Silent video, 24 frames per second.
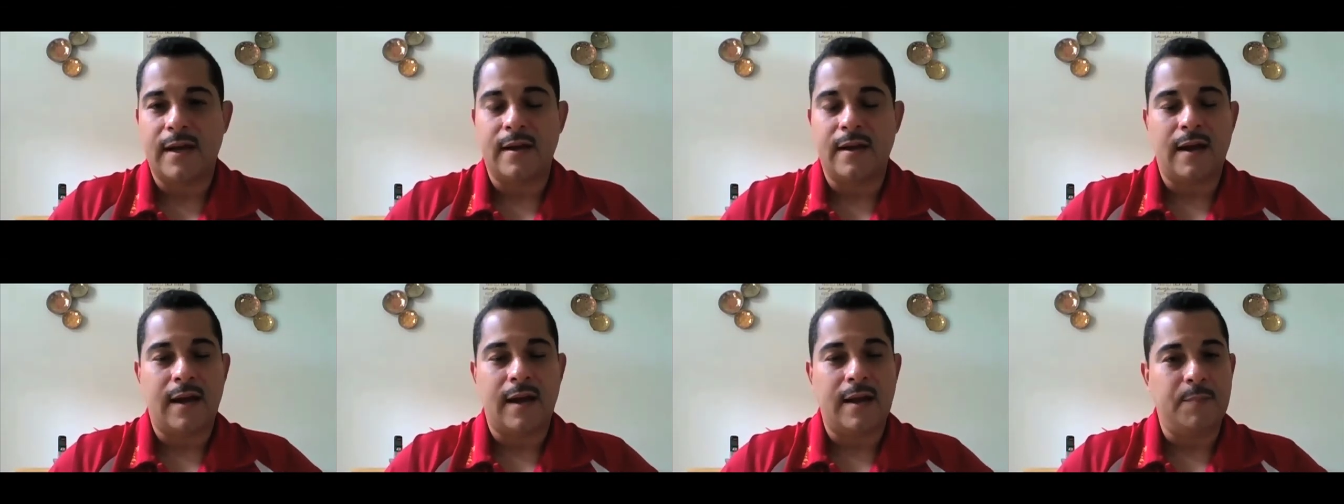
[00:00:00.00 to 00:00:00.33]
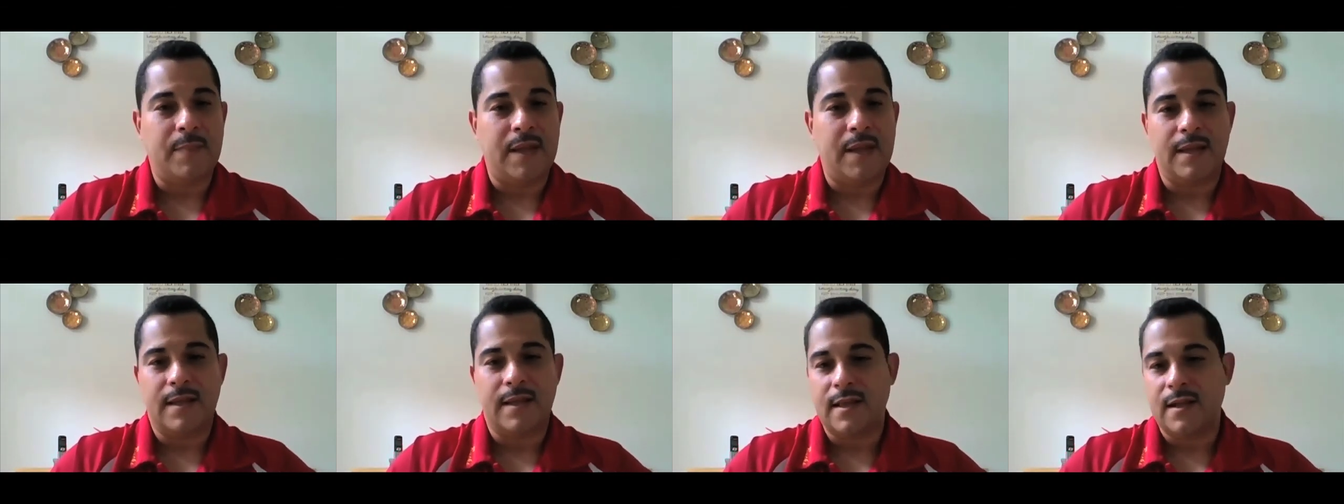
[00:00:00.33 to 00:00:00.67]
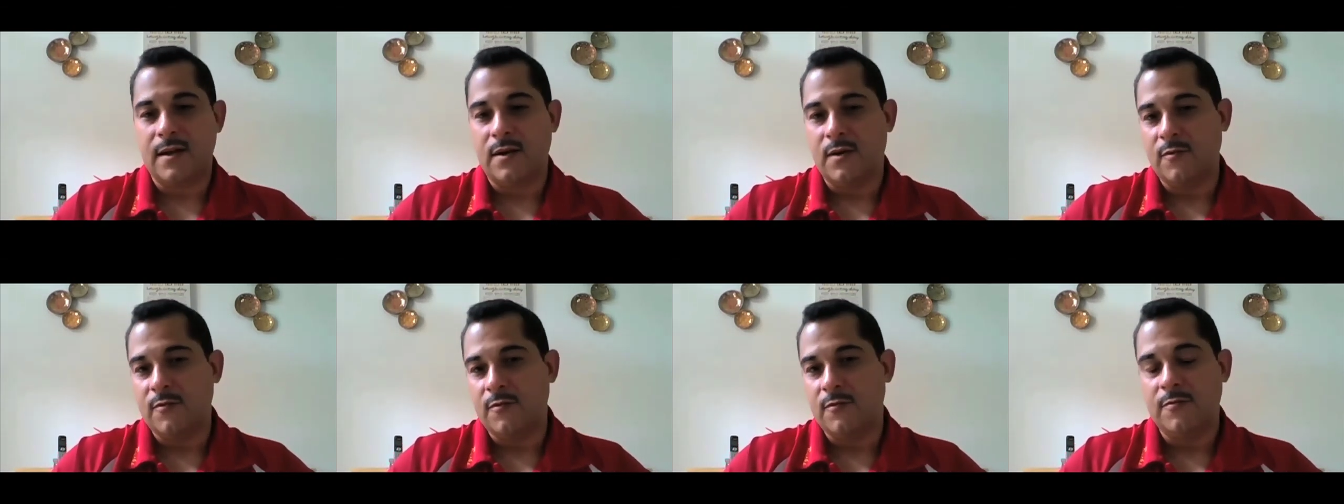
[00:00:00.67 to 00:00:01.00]
I make
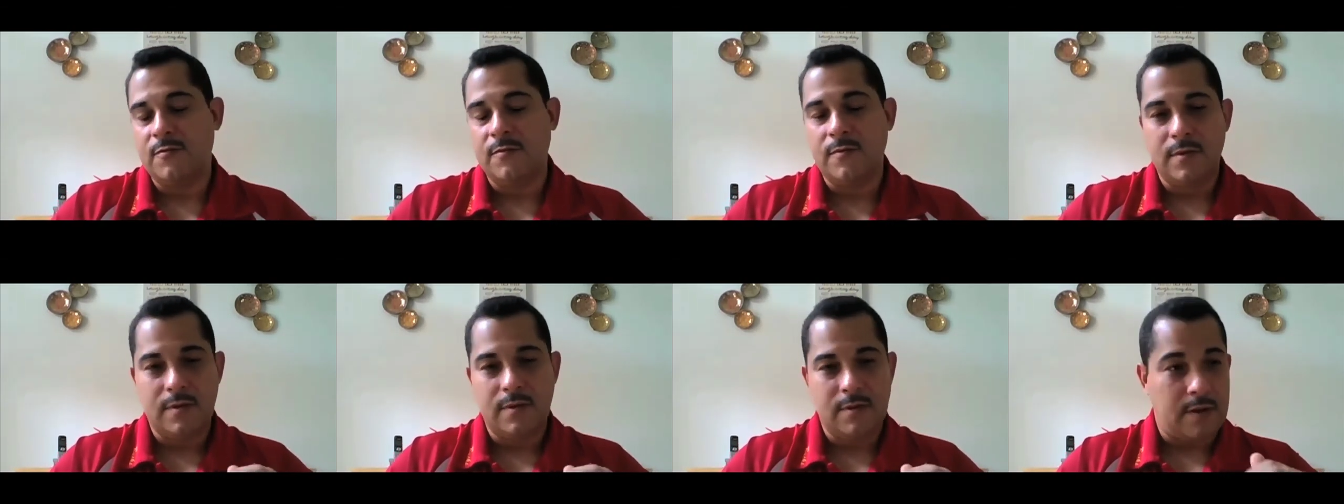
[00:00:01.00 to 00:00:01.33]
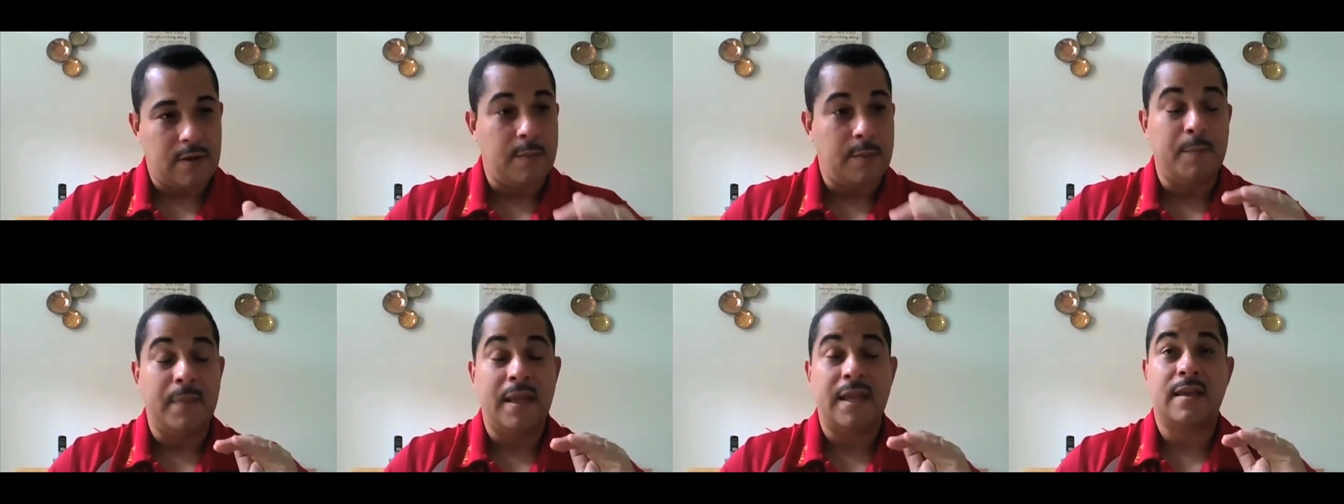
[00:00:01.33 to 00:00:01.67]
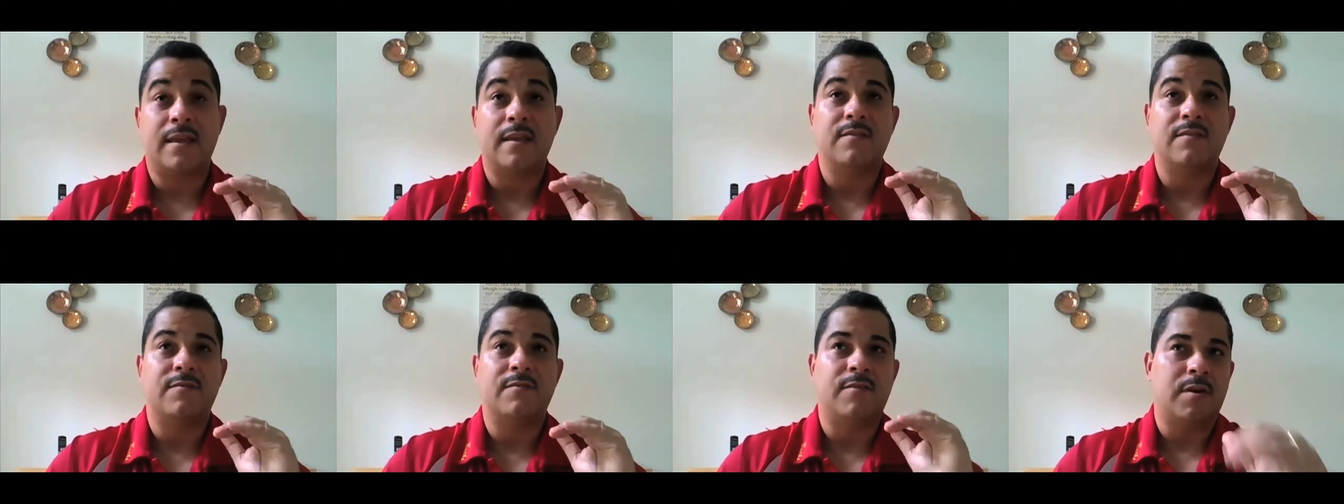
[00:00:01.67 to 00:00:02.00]

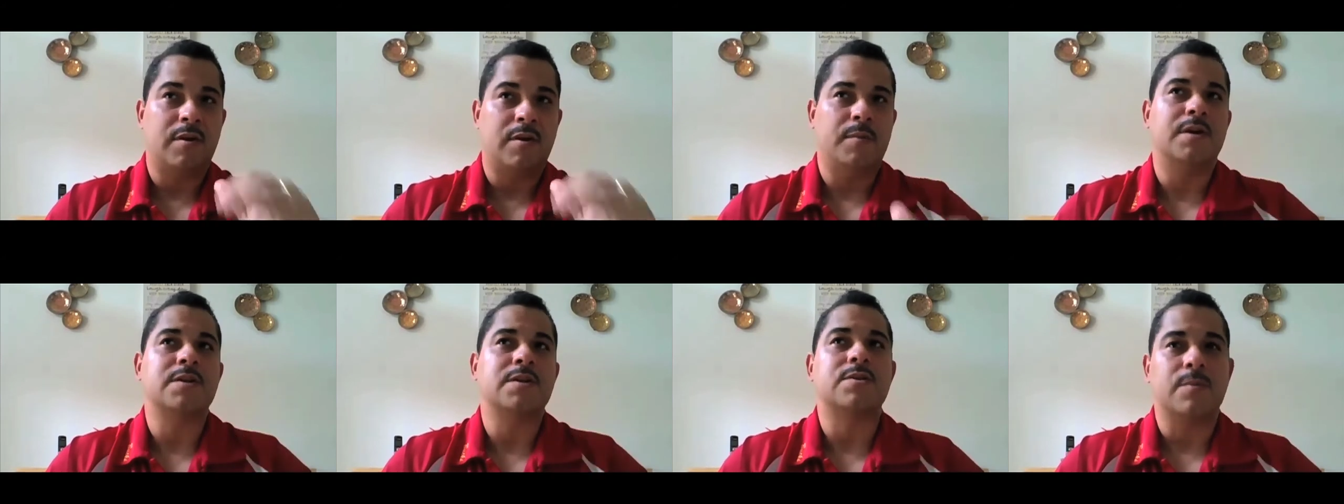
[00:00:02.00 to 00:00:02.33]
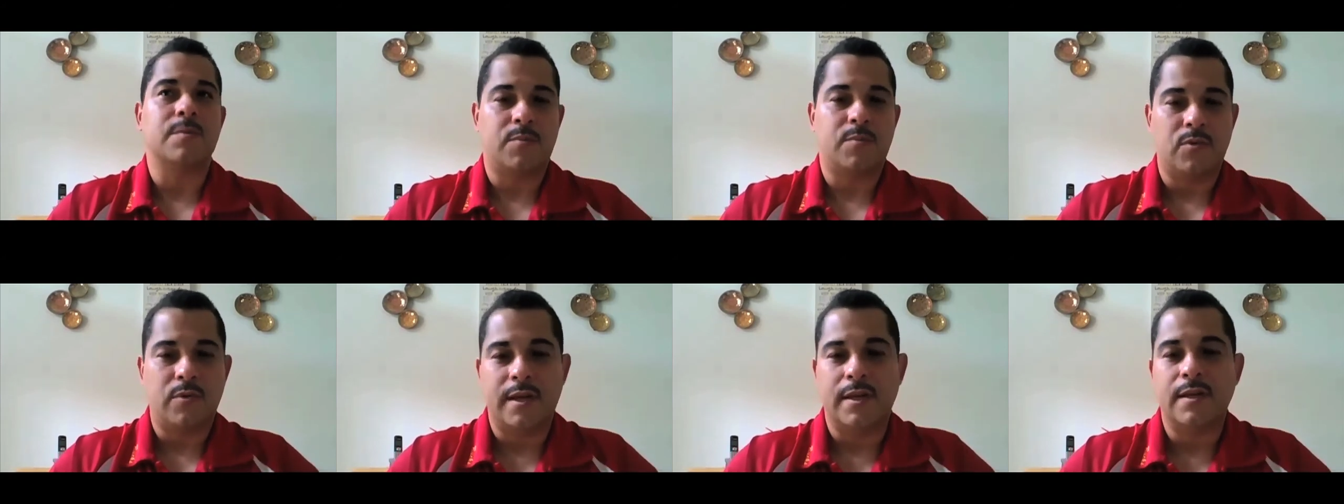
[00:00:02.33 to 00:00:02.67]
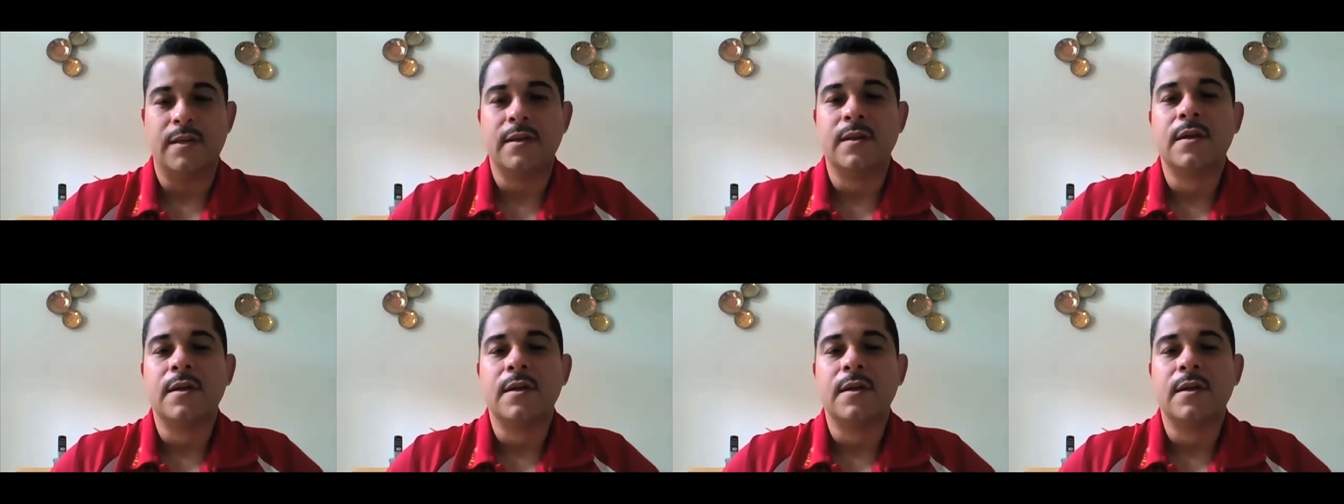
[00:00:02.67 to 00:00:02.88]
it very much a point